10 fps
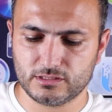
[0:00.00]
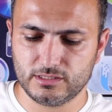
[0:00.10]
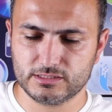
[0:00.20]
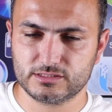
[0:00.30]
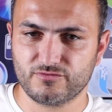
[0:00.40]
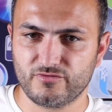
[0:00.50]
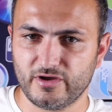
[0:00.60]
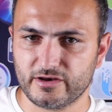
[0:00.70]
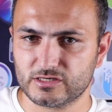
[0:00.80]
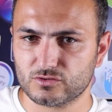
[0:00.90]
it's
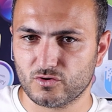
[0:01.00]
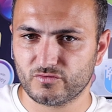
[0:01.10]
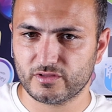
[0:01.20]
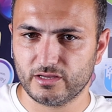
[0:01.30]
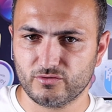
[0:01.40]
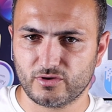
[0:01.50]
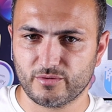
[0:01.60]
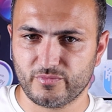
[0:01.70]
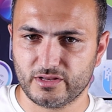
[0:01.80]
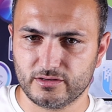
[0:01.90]
very soft and you
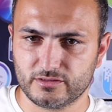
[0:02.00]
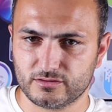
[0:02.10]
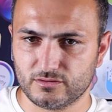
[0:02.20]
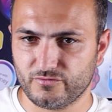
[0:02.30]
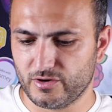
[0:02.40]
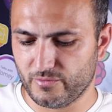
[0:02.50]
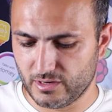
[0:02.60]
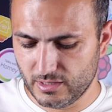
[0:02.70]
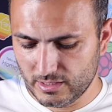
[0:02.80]
can bend it very well.